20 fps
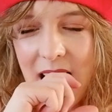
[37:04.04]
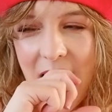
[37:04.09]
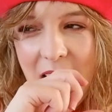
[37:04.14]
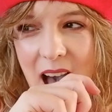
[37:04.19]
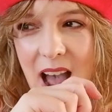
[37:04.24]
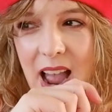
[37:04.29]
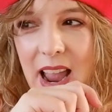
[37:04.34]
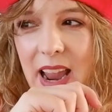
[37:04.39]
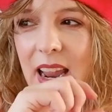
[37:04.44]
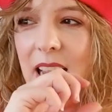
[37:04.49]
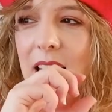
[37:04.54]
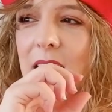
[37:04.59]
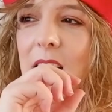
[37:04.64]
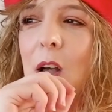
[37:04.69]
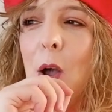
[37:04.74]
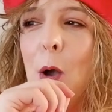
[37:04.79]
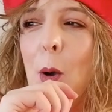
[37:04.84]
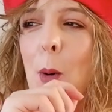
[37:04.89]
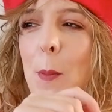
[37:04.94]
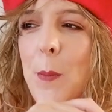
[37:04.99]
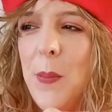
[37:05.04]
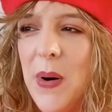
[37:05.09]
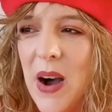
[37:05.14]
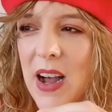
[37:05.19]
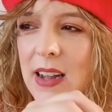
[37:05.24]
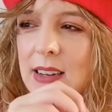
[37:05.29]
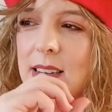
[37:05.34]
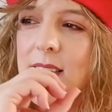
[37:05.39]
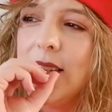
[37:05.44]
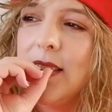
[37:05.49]
high,
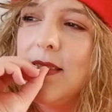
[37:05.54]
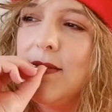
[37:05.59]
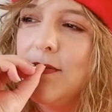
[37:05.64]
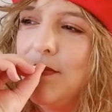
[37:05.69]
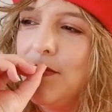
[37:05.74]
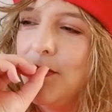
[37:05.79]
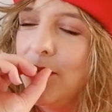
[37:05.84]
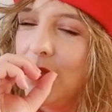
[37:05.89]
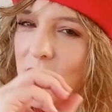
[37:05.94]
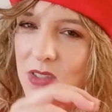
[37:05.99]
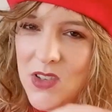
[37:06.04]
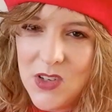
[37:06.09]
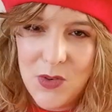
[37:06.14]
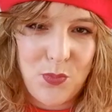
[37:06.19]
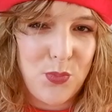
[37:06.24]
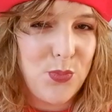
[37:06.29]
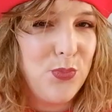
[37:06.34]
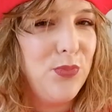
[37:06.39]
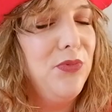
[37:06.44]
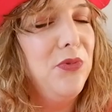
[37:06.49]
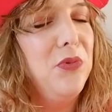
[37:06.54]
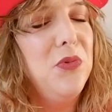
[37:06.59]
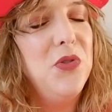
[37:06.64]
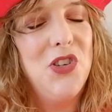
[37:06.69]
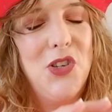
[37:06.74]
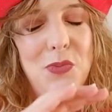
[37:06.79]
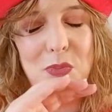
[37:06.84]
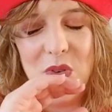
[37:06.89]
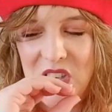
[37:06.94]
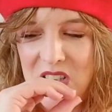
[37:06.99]
but
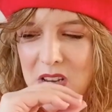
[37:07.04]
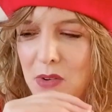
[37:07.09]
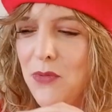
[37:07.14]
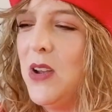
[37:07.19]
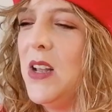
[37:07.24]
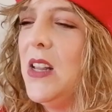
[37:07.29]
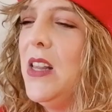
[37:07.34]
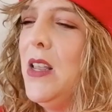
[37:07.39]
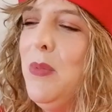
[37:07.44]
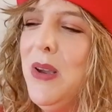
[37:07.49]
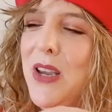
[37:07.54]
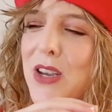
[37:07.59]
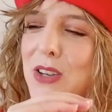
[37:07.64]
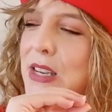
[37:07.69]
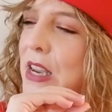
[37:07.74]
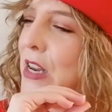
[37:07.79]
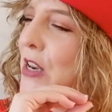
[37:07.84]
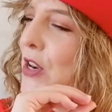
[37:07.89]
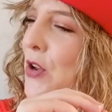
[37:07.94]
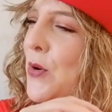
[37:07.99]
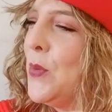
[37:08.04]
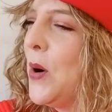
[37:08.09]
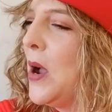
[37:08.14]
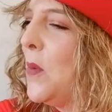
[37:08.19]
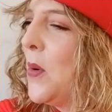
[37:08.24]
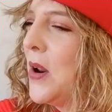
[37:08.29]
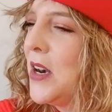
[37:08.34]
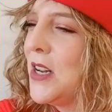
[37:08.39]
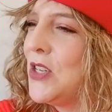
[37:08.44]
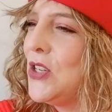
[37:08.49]
specifically because I knew
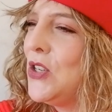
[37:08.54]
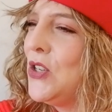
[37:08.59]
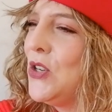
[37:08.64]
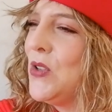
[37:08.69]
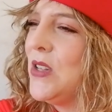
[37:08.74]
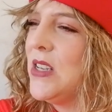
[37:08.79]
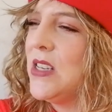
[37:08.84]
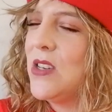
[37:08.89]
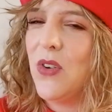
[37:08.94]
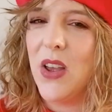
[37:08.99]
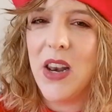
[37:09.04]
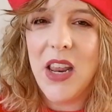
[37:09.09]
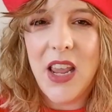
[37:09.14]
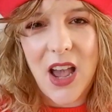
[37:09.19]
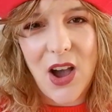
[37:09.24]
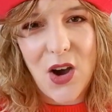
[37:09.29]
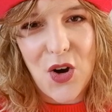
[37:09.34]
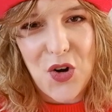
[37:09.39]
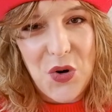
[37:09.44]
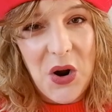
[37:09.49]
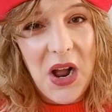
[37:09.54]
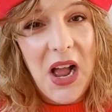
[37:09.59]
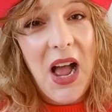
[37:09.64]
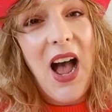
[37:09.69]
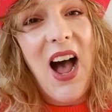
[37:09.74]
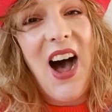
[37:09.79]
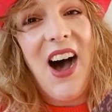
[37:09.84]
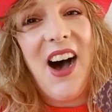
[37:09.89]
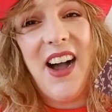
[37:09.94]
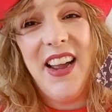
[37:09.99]
I wanted to do this video,
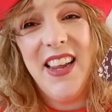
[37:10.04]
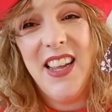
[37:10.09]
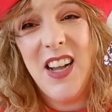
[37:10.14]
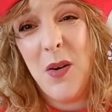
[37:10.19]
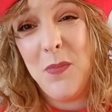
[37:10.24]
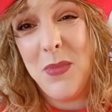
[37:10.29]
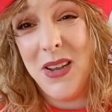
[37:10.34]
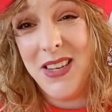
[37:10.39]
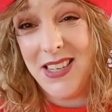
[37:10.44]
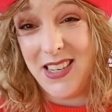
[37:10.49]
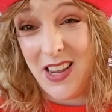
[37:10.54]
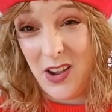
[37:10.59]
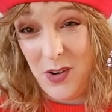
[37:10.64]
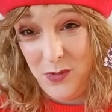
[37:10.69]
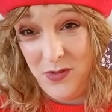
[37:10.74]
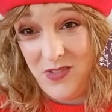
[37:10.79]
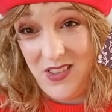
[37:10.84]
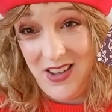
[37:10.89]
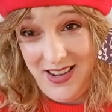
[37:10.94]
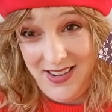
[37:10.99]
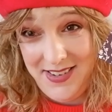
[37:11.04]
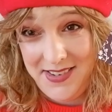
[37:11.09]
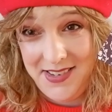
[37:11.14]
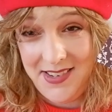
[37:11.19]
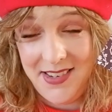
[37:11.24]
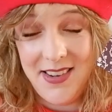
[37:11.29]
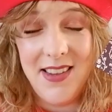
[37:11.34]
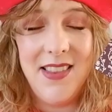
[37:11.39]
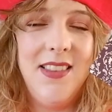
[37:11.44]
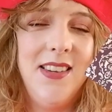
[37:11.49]
I got myself
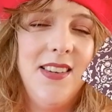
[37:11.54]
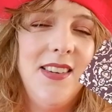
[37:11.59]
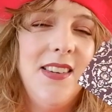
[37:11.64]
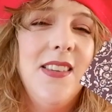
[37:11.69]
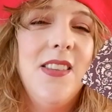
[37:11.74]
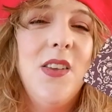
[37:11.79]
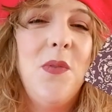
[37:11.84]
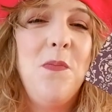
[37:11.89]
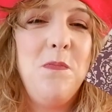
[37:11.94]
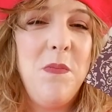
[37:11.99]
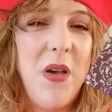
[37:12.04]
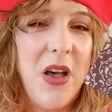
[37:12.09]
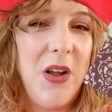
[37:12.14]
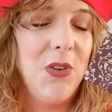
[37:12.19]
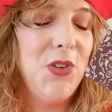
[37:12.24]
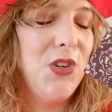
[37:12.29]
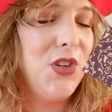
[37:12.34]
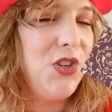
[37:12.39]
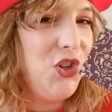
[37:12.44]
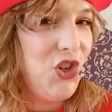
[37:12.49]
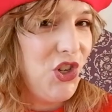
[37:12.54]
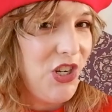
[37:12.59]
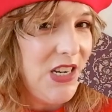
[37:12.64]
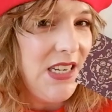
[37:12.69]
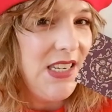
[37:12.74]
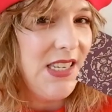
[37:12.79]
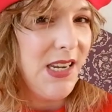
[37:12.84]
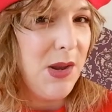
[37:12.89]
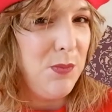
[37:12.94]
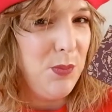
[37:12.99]
this. This is the Melt
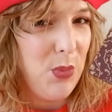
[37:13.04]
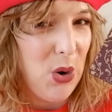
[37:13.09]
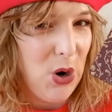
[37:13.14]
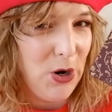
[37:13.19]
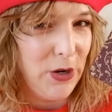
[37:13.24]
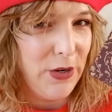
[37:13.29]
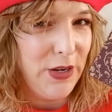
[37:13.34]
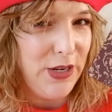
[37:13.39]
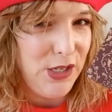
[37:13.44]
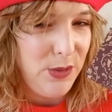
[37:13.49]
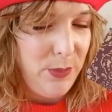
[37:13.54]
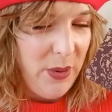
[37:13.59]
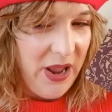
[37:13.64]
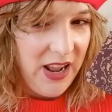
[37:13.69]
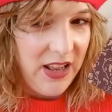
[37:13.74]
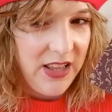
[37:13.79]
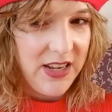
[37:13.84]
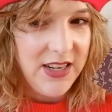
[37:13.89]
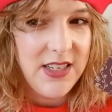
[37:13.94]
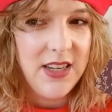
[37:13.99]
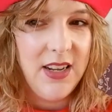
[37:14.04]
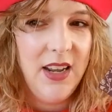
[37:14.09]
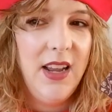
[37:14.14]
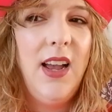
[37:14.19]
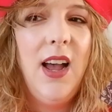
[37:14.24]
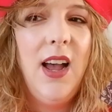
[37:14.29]
She's in Parties palette.